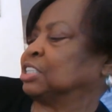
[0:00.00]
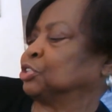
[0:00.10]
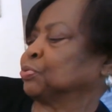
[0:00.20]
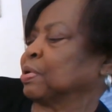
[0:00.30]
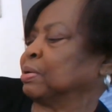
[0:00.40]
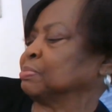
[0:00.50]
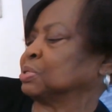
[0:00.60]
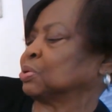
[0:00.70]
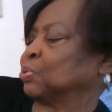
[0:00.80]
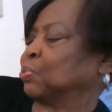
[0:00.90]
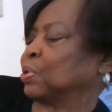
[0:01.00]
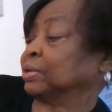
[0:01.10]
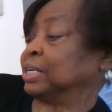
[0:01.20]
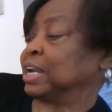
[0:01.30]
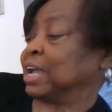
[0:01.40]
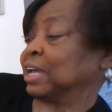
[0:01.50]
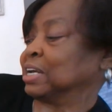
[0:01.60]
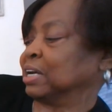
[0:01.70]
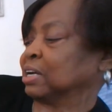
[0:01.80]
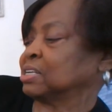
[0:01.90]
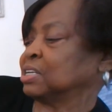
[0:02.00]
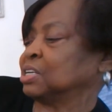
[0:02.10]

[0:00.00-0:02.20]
the drums while Nana